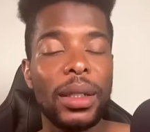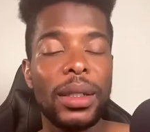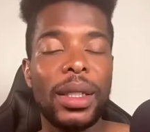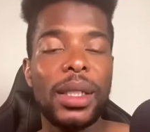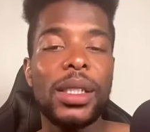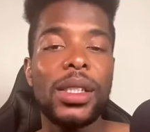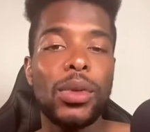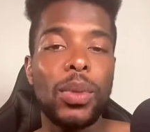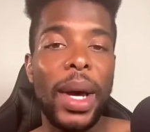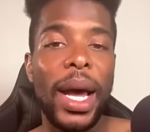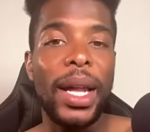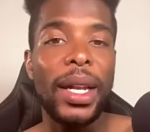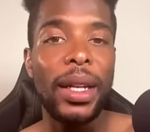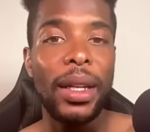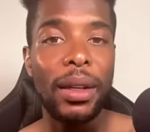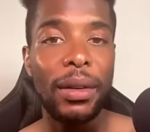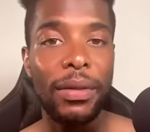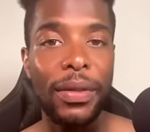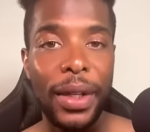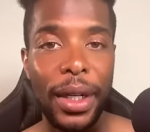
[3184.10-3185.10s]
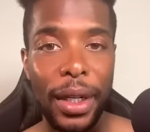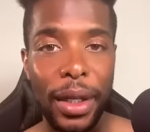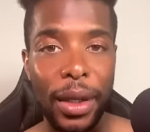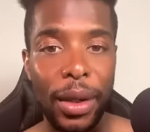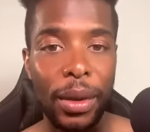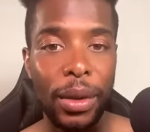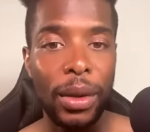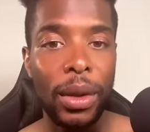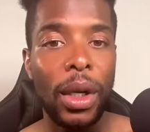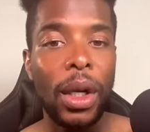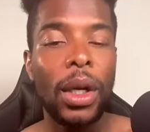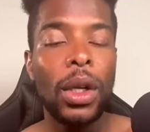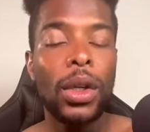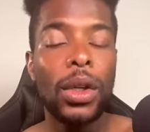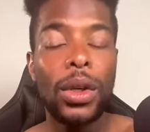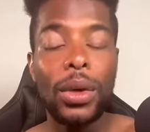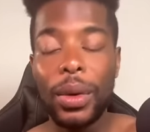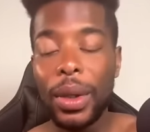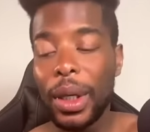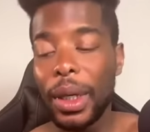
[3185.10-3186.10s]
This is why I did a video.
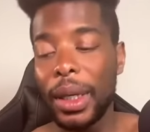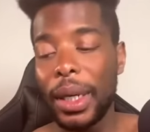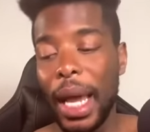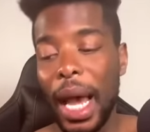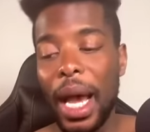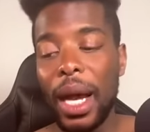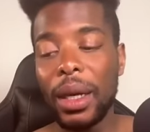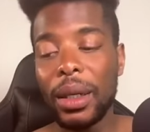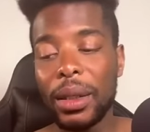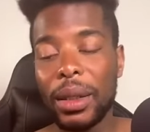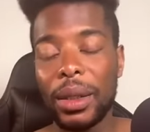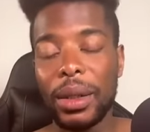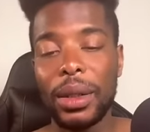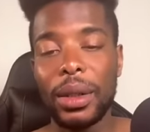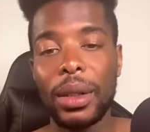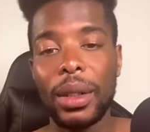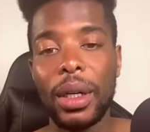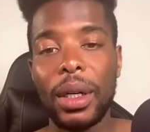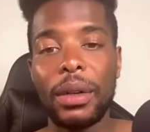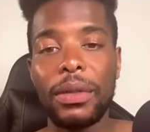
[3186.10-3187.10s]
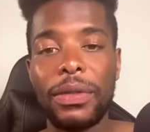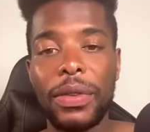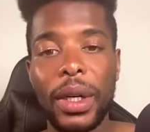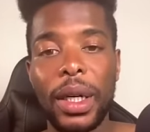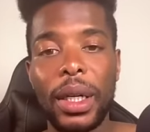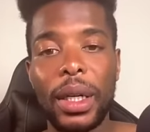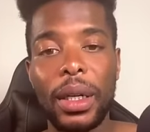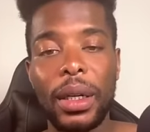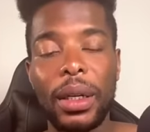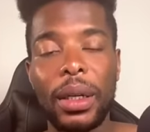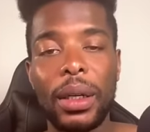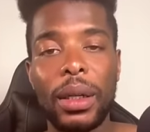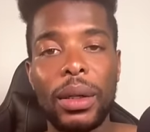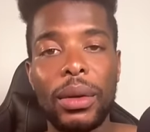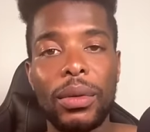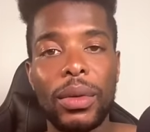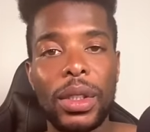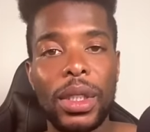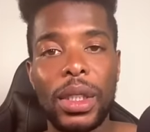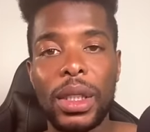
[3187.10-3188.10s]
You can doctor a fucking
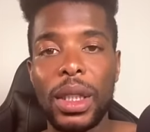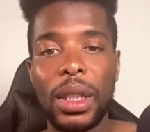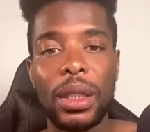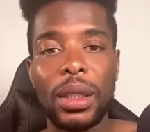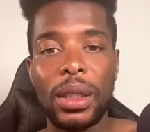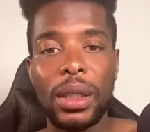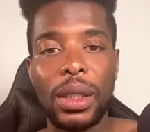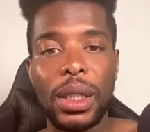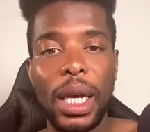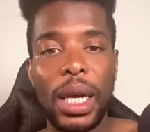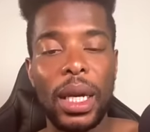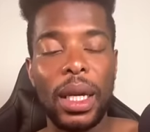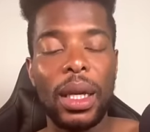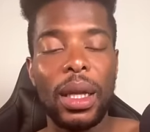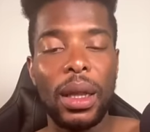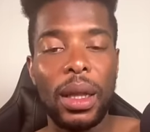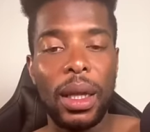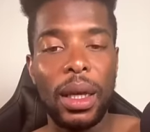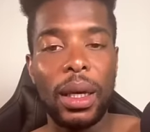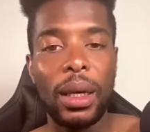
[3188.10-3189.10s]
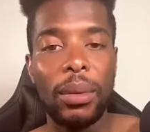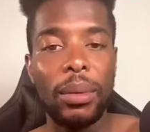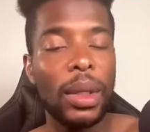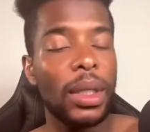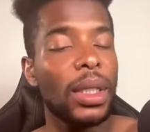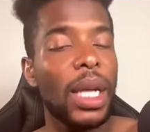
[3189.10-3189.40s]
receipt to say anything, bitch.